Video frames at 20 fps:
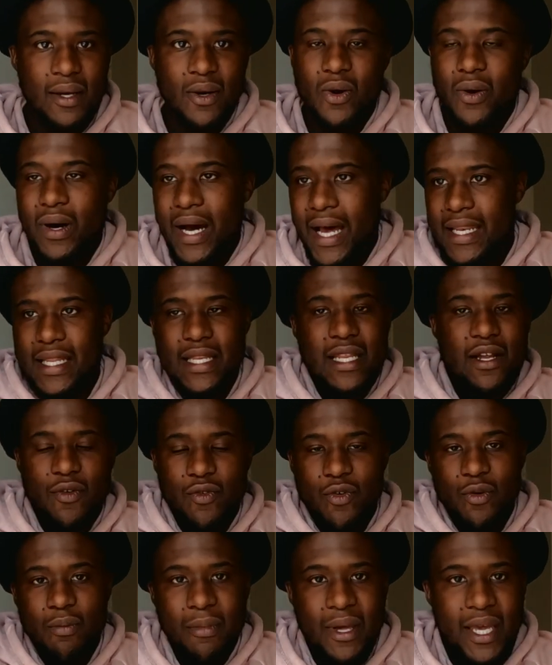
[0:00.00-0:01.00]
or I need a
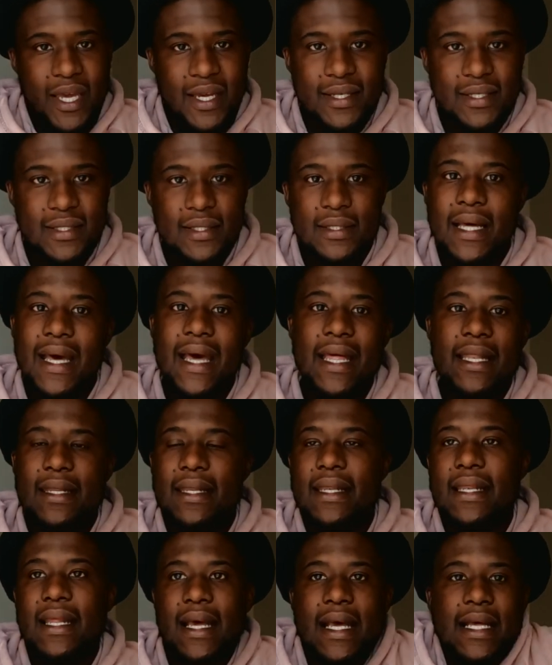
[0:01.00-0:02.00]
roommate.
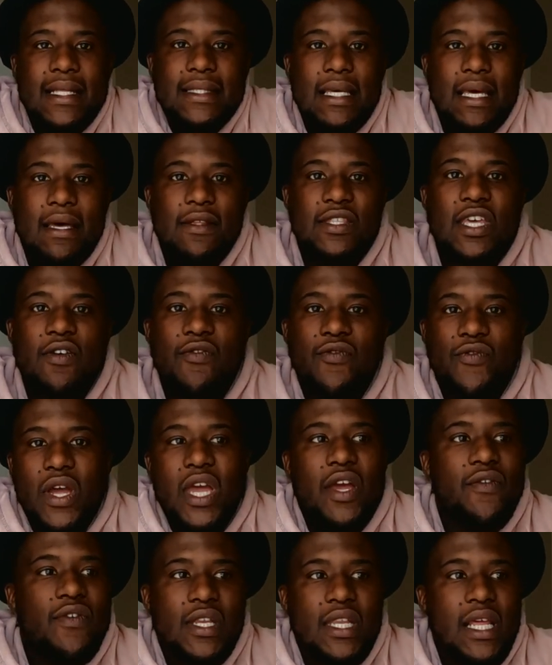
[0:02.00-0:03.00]
And it's a
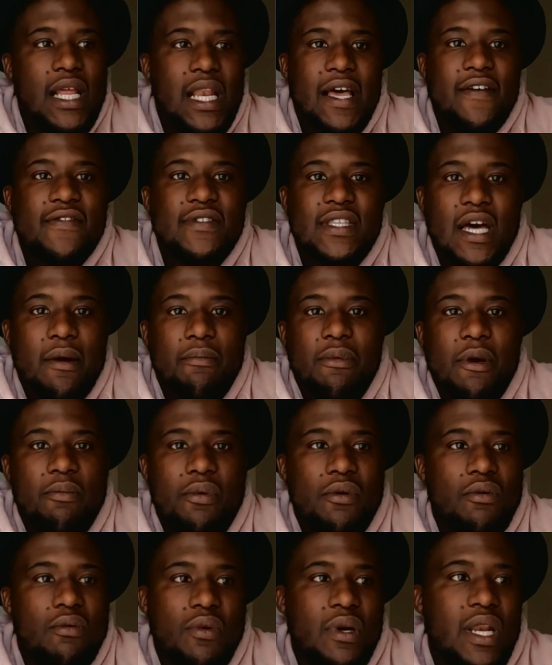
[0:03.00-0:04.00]
everyday lifestyle.
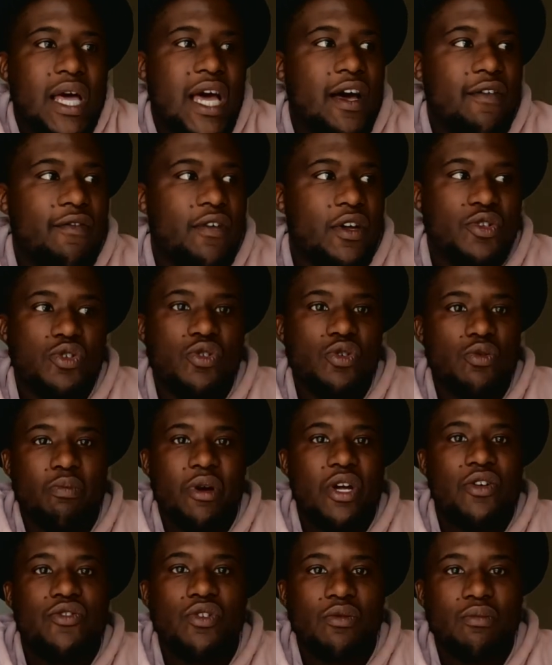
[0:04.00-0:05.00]
People will have a two
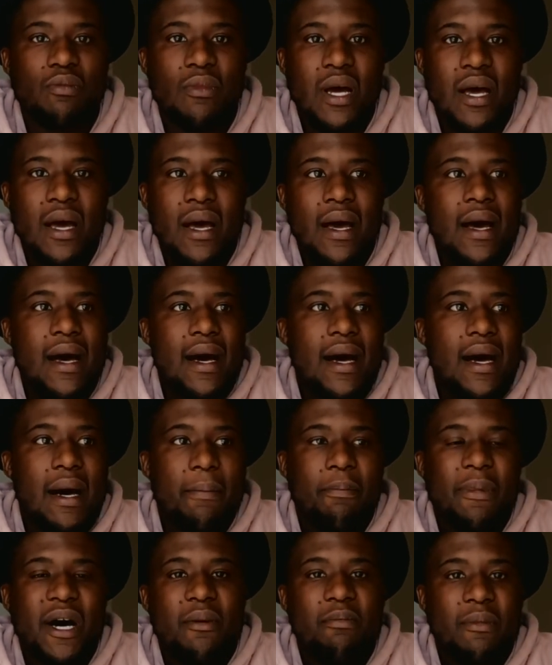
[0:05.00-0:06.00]
bedroom
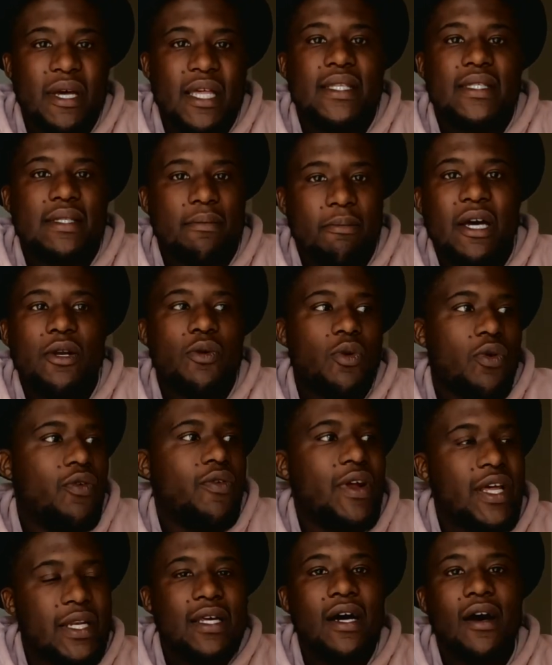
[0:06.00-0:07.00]
apartments, but
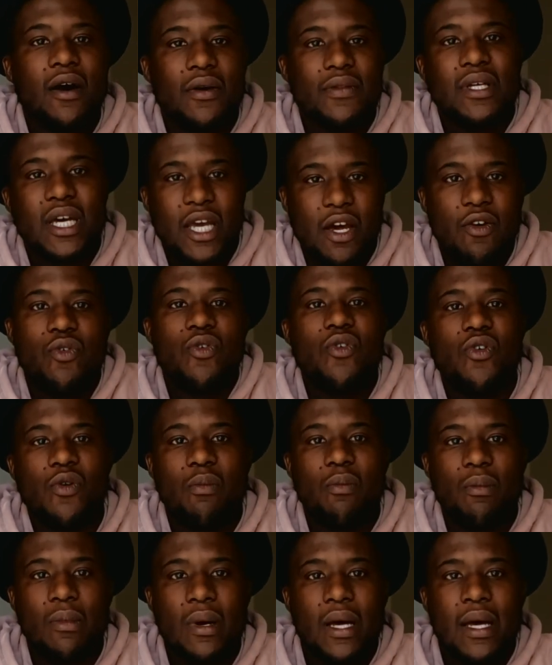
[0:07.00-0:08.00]
will rent out a
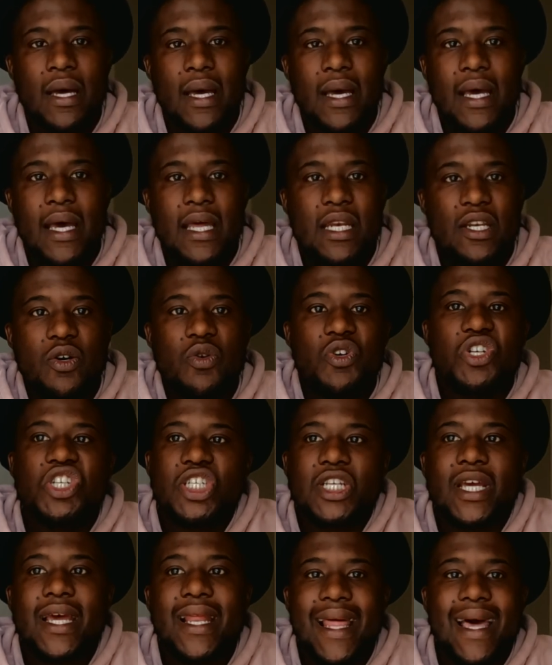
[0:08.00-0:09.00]
room. And they'll
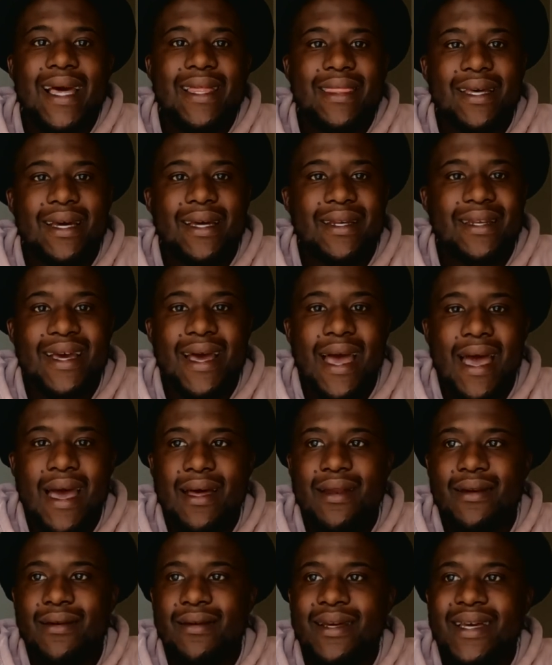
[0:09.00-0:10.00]
share like that,
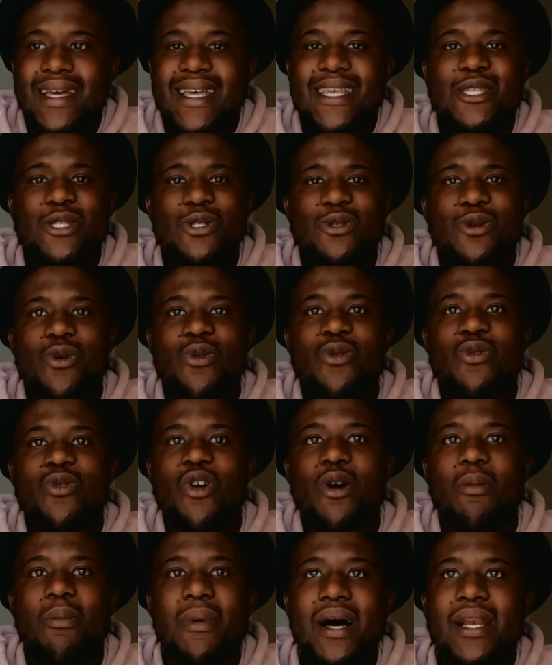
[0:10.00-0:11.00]
and it's so
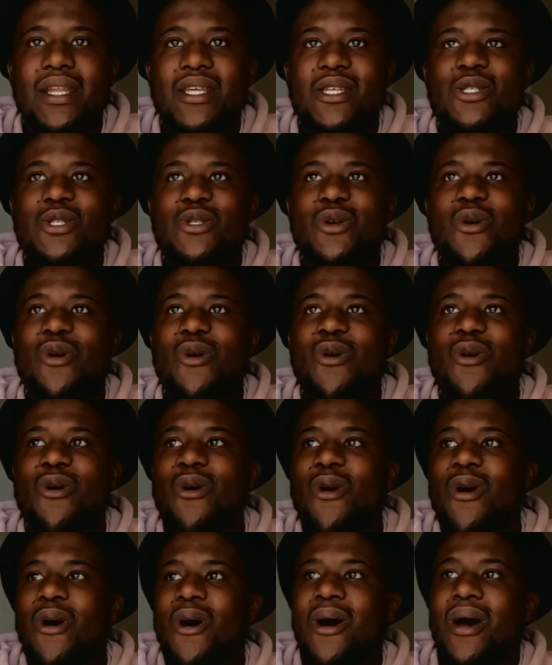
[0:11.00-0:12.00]
normal.
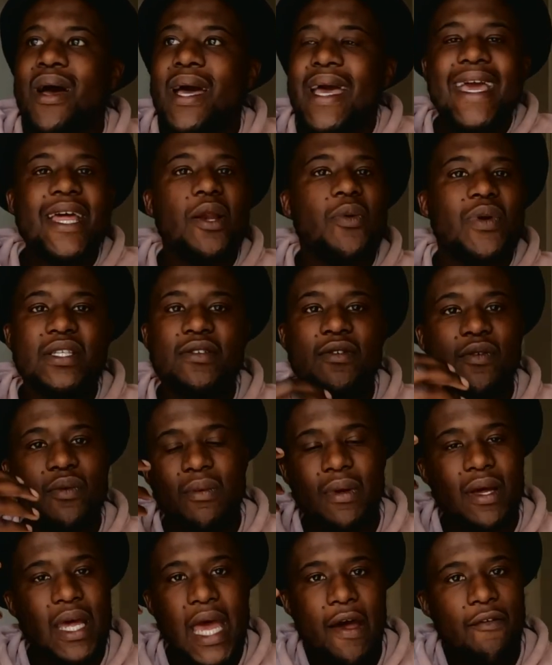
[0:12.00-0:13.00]
It was
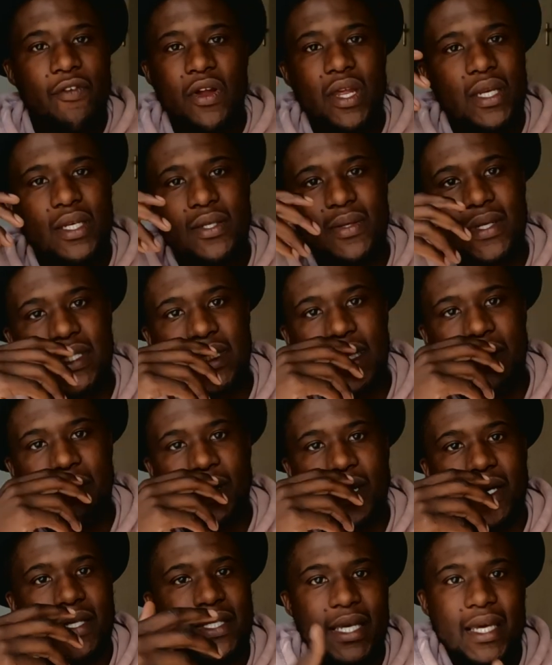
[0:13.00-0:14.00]
very interesting
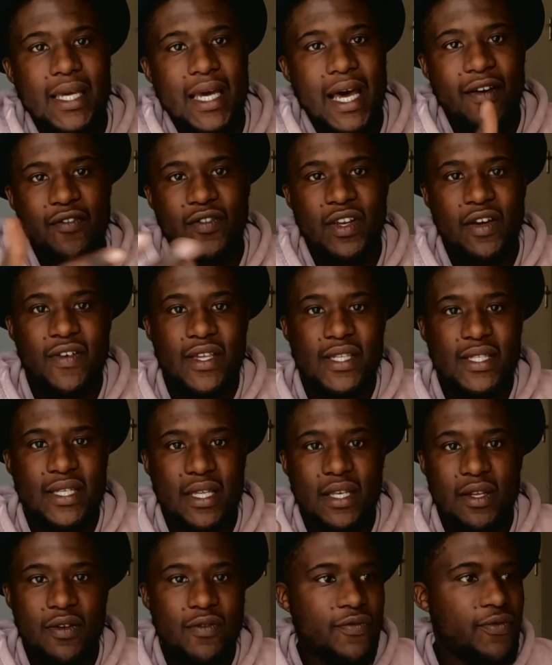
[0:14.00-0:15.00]
because here I've never
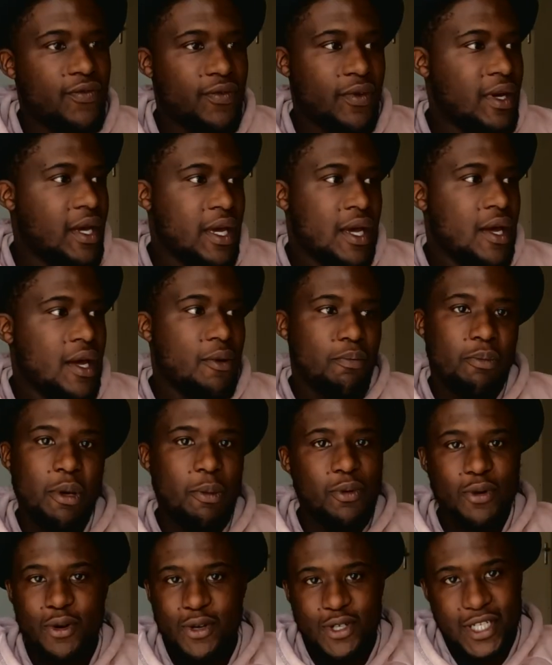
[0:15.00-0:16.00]
seen if
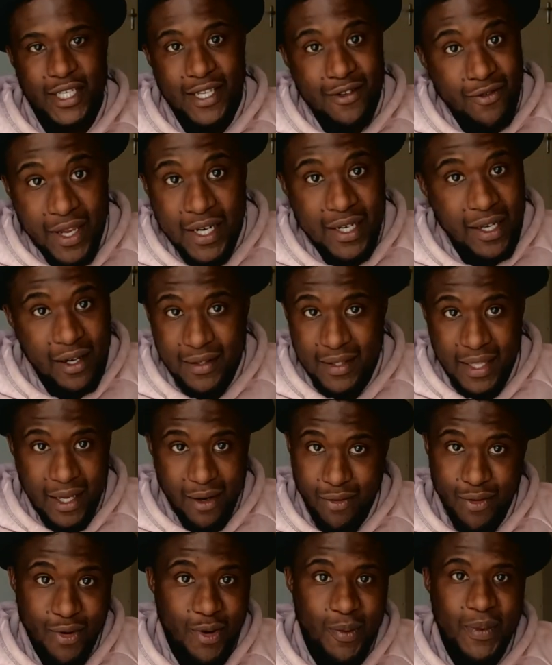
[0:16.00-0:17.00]
people don't just rent out
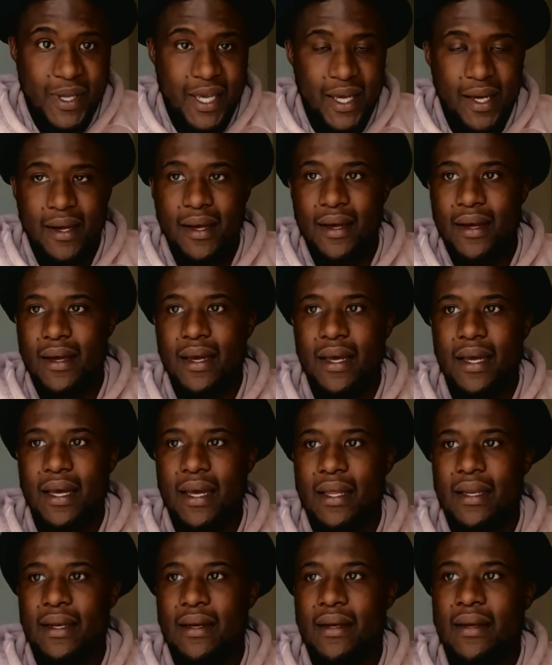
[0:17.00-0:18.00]
their room here
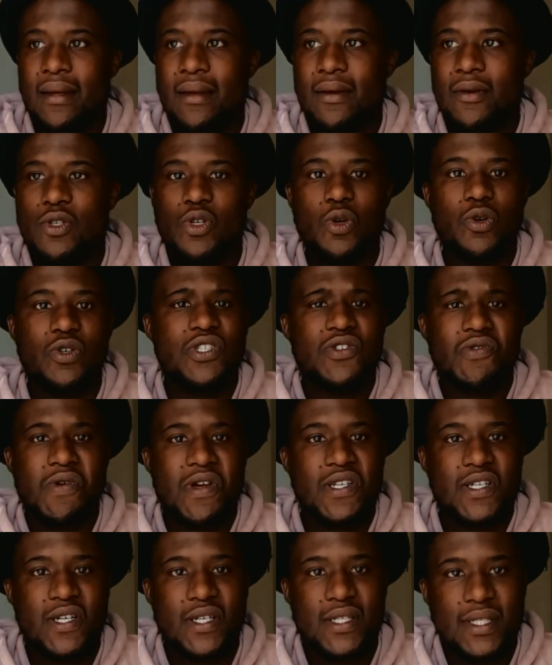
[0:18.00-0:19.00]
and to
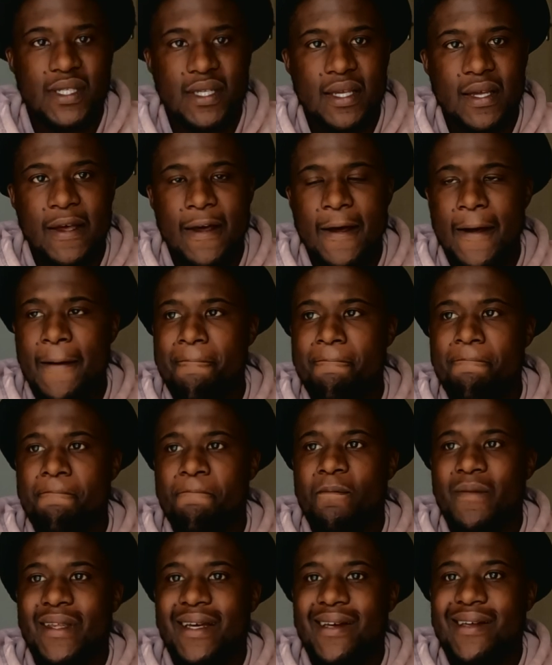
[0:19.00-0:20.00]
strangers.
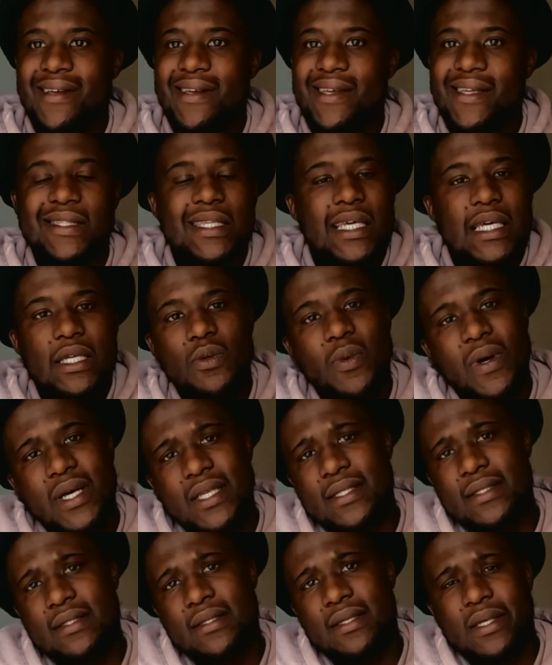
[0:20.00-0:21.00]
It
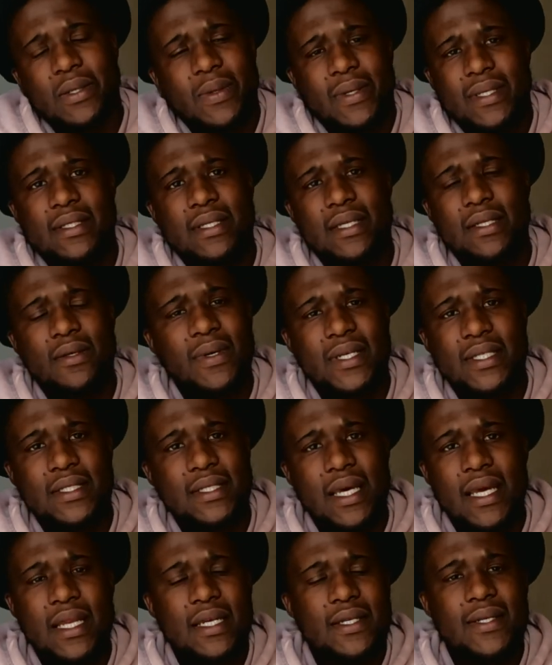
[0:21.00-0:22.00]
was
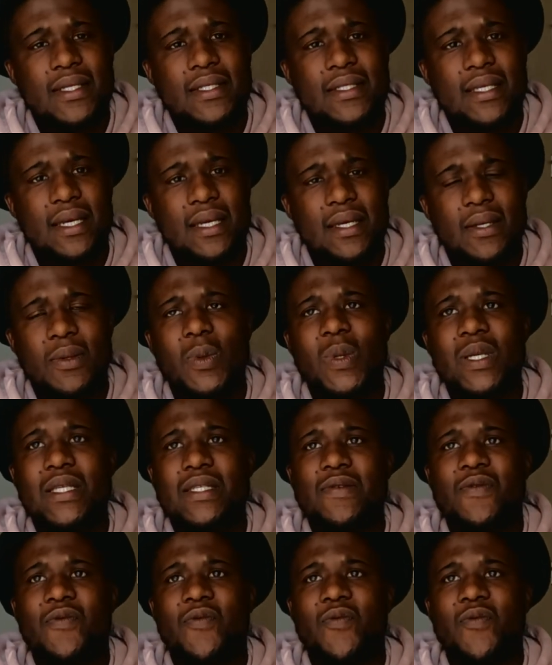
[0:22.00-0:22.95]
interesting.